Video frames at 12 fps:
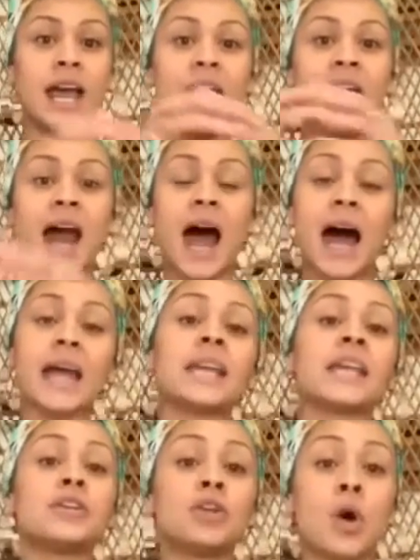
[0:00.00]
And I
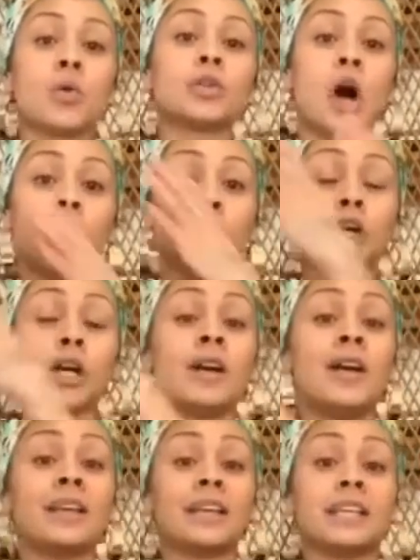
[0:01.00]
can no
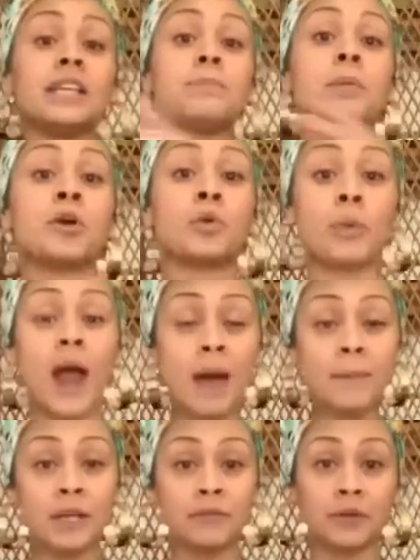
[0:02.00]
longer keep
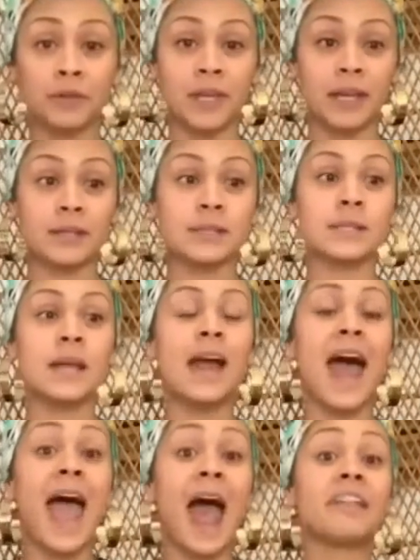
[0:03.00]
grabbing for this
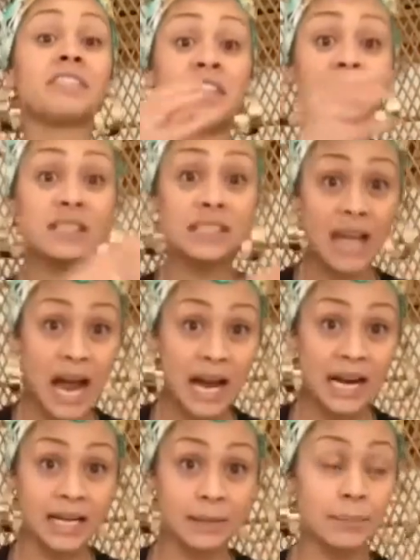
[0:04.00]
at this
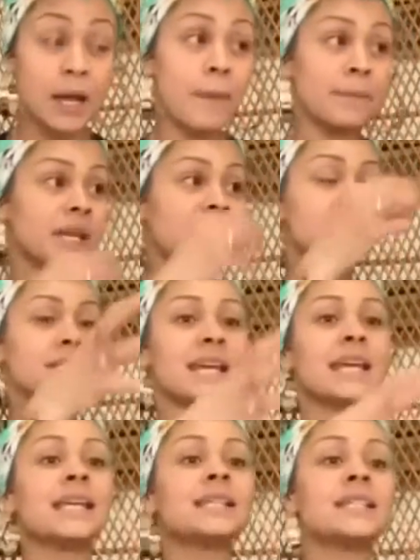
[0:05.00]
time because
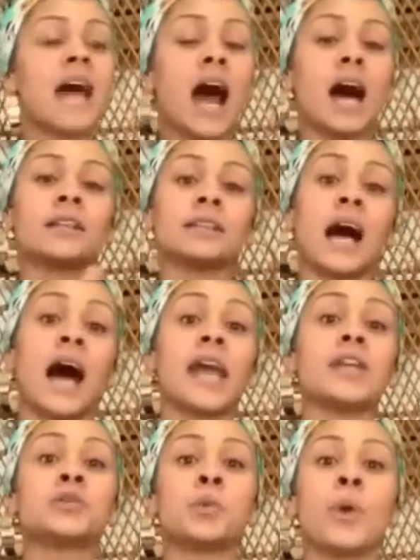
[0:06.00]
it is not
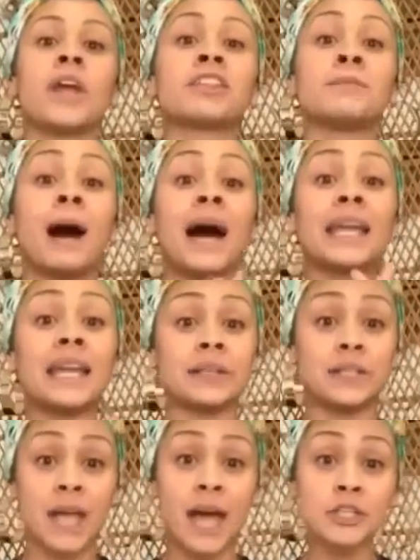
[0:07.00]
aligned with my
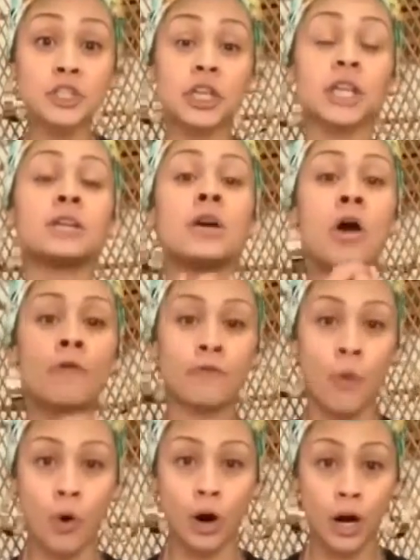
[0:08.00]
intention
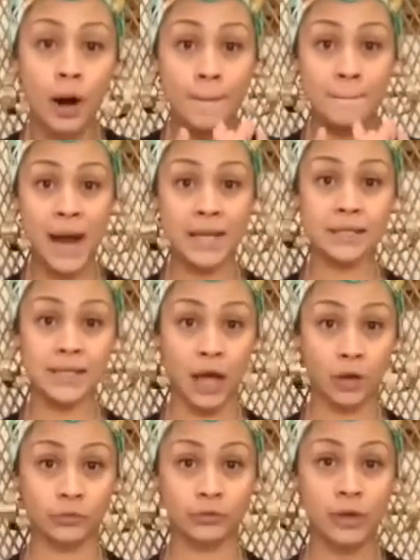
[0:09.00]
for
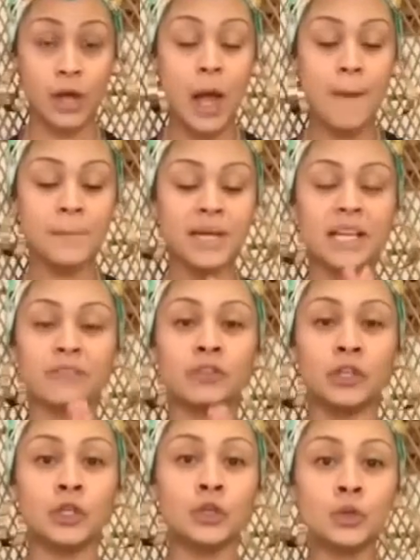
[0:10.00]
myself. But
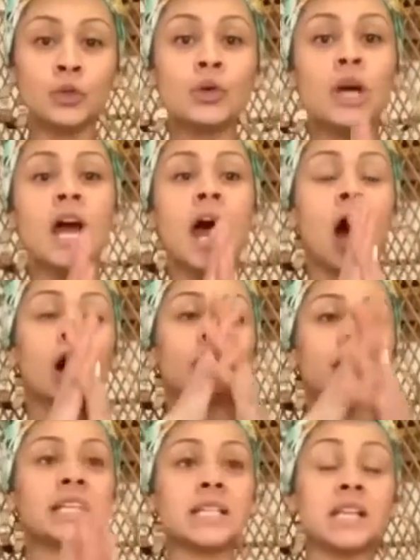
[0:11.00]
if you
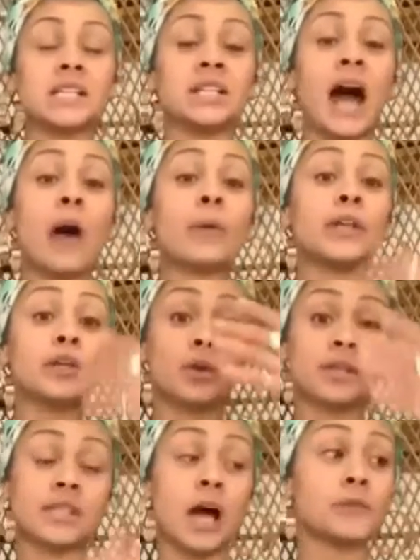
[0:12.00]
are allowing
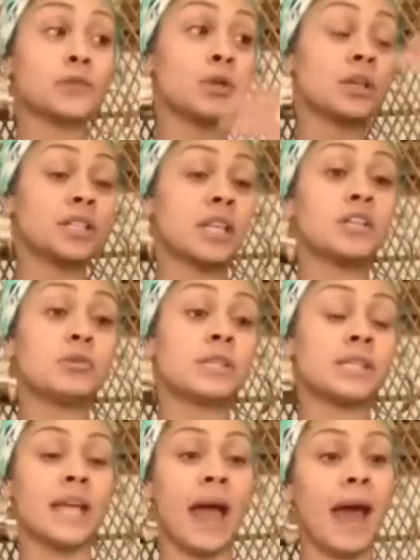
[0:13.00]
yourself to
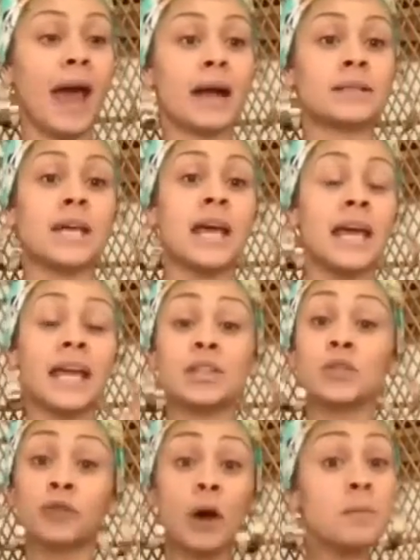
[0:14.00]
continuously act,
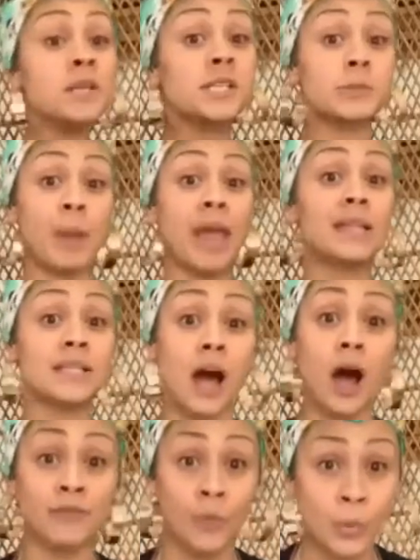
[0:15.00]
it's from a space
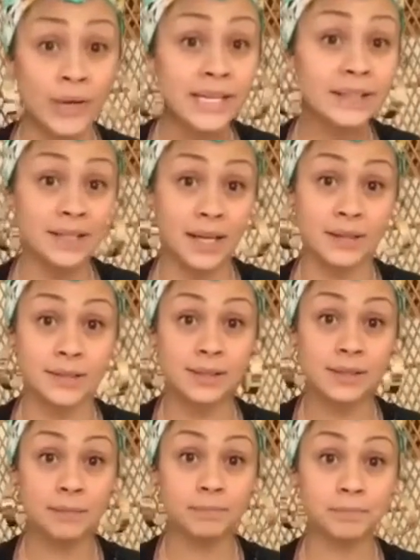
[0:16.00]
of
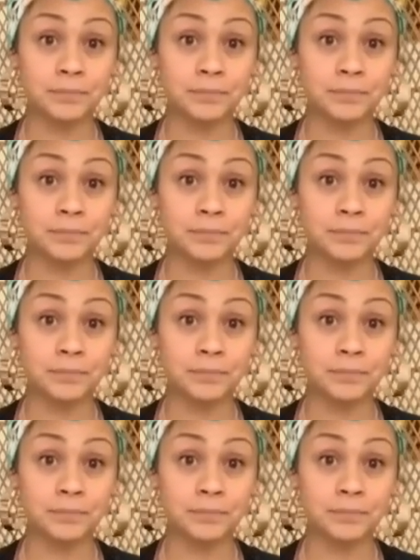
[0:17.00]
weakness.